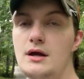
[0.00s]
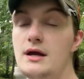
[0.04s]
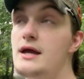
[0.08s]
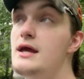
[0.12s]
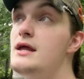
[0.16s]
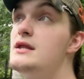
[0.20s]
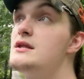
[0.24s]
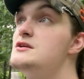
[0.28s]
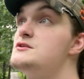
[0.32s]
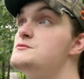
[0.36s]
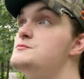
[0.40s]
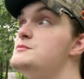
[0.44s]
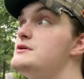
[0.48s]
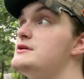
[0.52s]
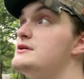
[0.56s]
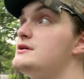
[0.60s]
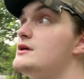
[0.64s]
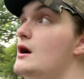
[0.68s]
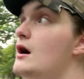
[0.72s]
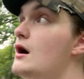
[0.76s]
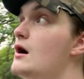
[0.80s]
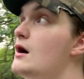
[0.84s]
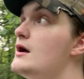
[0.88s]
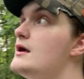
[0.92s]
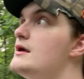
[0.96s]
It is
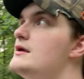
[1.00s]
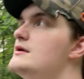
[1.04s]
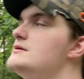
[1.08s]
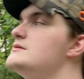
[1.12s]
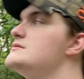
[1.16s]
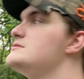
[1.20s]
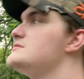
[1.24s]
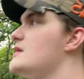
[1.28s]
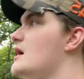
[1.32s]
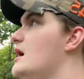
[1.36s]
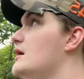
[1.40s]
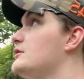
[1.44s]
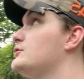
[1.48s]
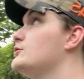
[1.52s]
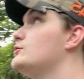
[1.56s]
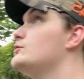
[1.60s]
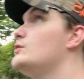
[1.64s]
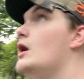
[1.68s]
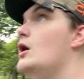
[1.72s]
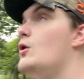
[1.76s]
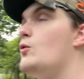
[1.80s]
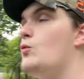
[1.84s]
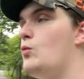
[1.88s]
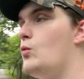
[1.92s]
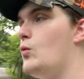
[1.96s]
because I do
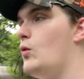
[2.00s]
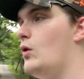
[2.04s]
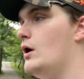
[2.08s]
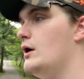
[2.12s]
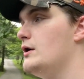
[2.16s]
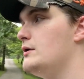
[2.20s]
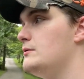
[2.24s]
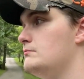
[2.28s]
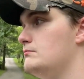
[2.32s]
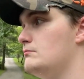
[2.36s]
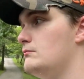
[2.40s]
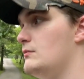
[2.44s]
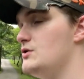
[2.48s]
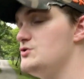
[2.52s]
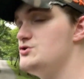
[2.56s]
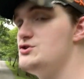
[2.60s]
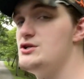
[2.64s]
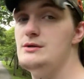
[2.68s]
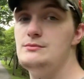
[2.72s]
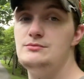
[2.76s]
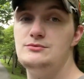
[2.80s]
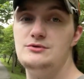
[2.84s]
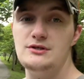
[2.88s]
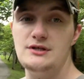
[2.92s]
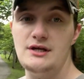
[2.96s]
not want my
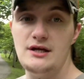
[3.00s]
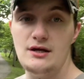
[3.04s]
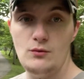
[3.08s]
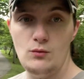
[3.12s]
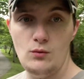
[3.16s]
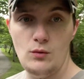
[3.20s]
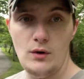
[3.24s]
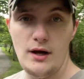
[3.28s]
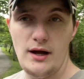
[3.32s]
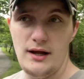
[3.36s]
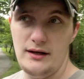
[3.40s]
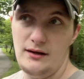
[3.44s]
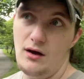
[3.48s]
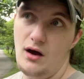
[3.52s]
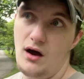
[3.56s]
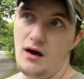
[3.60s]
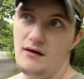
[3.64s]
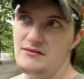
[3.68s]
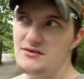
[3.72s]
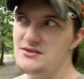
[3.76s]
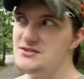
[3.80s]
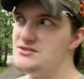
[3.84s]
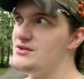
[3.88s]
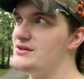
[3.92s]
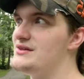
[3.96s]
Jeep to get wet.
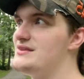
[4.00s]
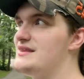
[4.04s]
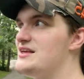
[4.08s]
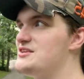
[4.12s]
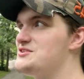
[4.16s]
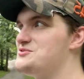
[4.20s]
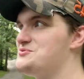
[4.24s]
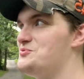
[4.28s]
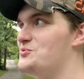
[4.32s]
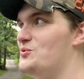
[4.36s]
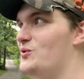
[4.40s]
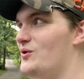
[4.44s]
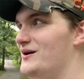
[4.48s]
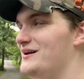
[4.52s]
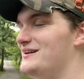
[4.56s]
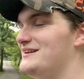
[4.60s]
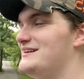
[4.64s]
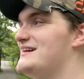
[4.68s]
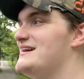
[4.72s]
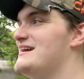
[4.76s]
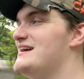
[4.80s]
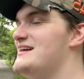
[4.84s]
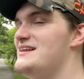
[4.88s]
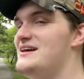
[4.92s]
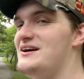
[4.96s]
Obviously, that's what
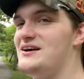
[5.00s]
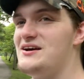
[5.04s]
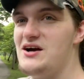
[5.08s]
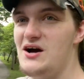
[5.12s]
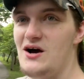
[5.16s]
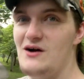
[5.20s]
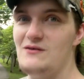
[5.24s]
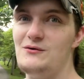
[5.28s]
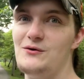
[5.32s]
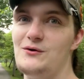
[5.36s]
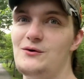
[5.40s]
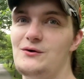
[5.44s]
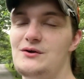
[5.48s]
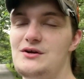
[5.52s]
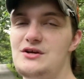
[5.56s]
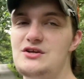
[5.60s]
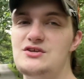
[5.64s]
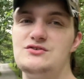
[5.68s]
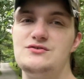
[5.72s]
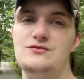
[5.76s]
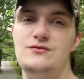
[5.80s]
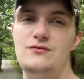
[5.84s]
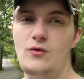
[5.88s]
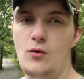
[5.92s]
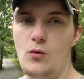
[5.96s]
the cover
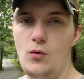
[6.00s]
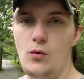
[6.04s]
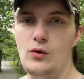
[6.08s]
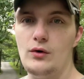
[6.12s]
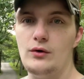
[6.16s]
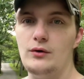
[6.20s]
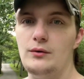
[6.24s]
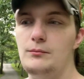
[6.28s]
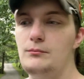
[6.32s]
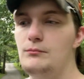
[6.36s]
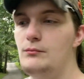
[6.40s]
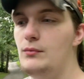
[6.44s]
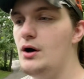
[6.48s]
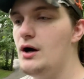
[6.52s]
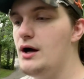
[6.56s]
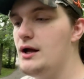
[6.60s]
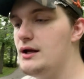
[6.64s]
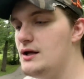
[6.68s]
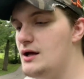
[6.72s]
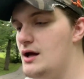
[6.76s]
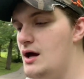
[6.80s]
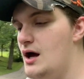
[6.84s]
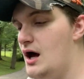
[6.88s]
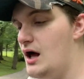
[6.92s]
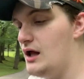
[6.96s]
is for. But
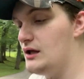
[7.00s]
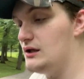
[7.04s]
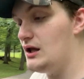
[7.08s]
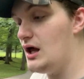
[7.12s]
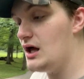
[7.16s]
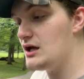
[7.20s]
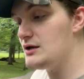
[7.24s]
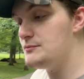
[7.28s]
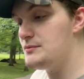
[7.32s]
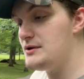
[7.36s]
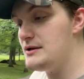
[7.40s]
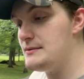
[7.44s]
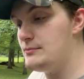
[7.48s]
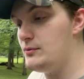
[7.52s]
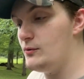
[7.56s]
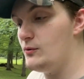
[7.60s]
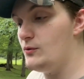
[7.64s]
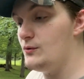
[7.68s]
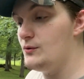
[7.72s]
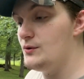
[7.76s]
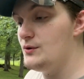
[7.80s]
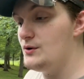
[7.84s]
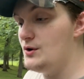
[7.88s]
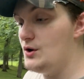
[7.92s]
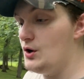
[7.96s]
a lot of
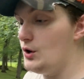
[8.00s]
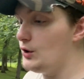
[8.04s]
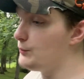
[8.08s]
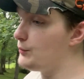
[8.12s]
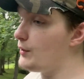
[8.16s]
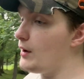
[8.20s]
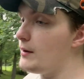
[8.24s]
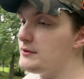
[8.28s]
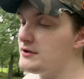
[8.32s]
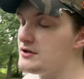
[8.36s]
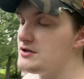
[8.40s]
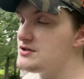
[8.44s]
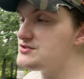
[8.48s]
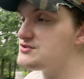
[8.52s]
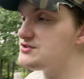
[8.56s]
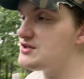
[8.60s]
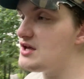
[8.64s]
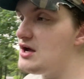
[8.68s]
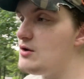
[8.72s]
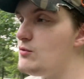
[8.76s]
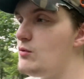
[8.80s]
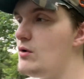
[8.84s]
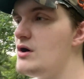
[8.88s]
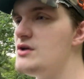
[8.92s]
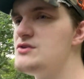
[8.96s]
people are probably going to
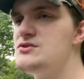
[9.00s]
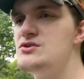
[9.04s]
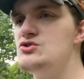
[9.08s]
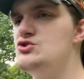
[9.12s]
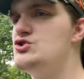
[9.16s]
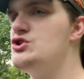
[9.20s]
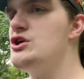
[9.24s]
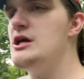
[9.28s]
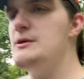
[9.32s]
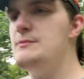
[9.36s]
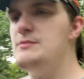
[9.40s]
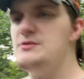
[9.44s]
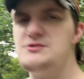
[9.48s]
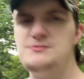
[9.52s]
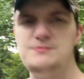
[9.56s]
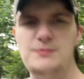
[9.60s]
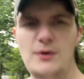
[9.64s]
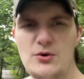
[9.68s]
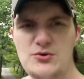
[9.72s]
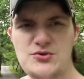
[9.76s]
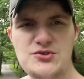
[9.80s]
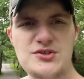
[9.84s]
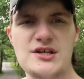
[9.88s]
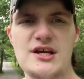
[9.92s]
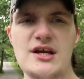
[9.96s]
say, well, it's a Jeep, it's
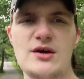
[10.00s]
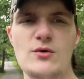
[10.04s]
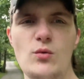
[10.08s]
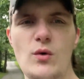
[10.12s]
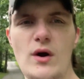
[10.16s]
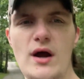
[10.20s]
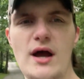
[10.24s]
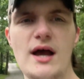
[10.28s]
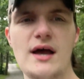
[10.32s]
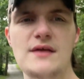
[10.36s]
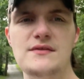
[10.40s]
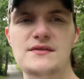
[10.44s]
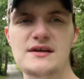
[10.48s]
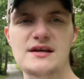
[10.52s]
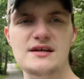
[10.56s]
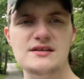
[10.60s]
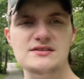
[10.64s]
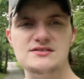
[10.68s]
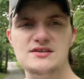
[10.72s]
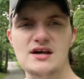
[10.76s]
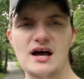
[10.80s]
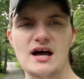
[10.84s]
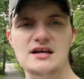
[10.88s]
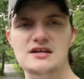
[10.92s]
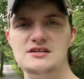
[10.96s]
supposed to get wet, the
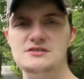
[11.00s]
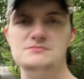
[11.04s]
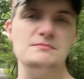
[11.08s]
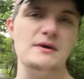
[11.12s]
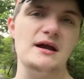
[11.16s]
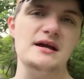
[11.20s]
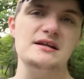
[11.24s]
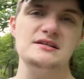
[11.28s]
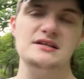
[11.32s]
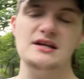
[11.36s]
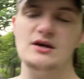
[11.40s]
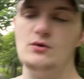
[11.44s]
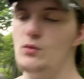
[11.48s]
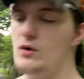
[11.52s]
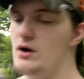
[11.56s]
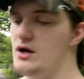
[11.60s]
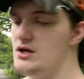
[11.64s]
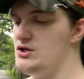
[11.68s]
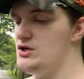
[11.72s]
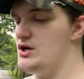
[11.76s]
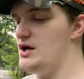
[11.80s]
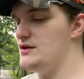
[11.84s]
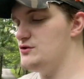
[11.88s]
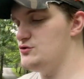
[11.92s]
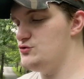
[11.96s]
inside is made to get wet,
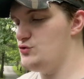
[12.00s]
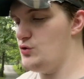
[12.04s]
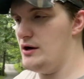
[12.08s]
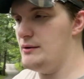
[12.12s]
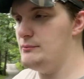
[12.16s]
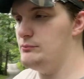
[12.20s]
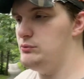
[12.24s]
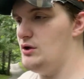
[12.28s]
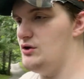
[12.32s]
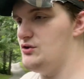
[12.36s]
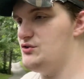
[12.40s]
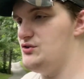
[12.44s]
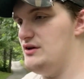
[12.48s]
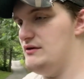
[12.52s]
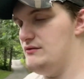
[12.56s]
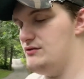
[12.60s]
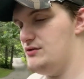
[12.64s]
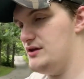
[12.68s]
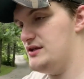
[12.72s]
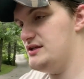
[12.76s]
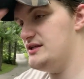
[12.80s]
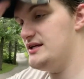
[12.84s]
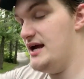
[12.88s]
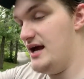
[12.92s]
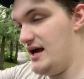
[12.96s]
you got the drain plugs and
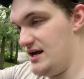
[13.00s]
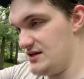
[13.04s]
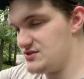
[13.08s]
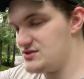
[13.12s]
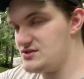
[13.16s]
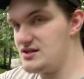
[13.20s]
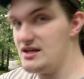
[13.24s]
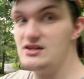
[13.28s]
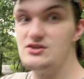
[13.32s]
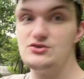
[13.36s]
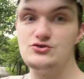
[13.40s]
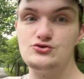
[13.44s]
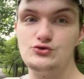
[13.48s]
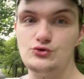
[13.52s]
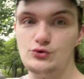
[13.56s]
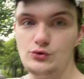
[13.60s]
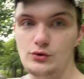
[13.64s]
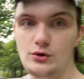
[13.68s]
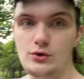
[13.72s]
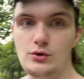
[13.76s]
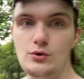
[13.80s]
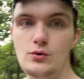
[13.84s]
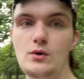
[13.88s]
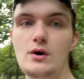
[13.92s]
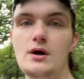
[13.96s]
everything. Yes, that is
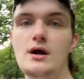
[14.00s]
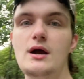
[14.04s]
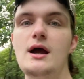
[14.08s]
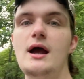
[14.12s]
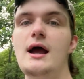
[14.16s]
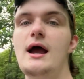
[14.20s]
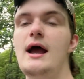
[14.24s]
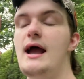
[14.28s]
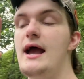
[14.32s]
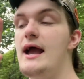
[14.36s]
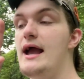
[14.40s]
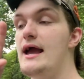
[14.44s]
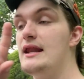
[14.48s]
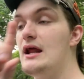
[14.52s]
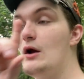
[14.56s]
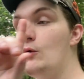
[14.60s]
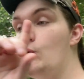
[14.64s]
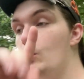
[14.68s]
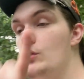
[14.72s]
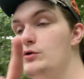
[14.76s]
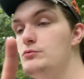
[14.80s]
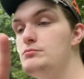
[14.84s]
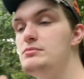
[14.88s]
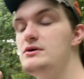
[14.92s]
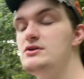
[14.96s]
true, and I
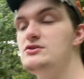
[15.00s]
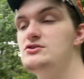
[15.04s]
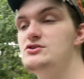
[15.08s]
wouldn't be